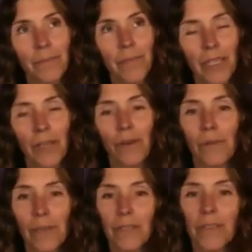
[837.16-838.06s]

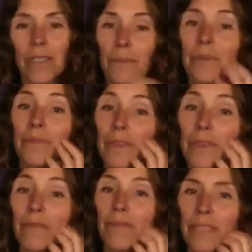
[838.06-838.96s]
because there's some people
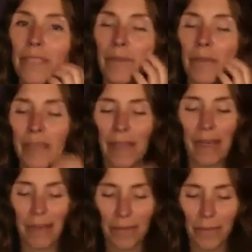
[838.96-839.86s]
that will say to me,
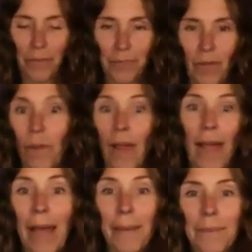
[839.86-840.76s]
like, well,
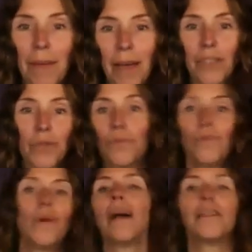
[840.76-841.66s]
I
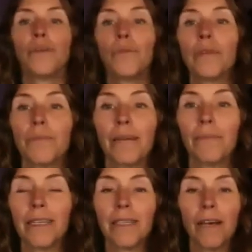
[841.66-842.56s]
do
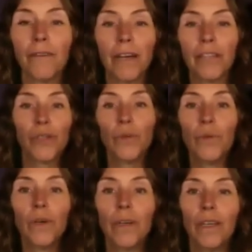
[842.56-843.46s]
respect myself. I
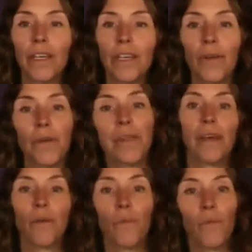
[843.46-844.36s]
do,
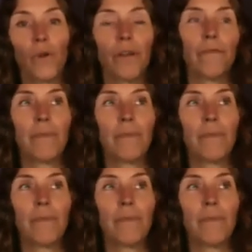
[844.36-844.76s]
think good of